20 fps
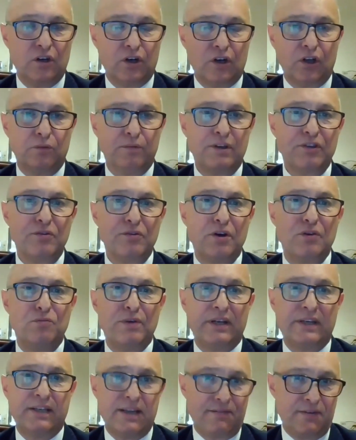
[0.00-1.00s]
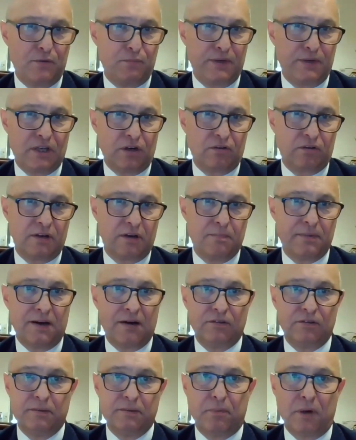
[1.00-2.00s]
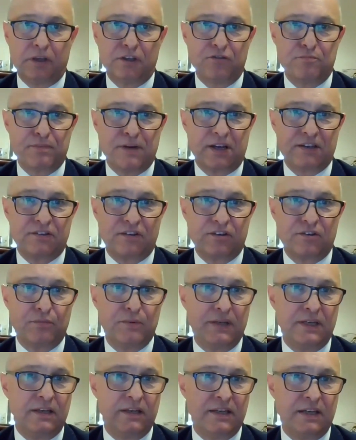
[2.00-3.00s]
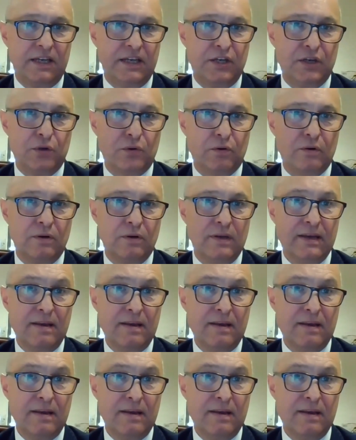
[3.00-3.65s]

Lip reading: always whenever we talk about the Polish presence within the EU.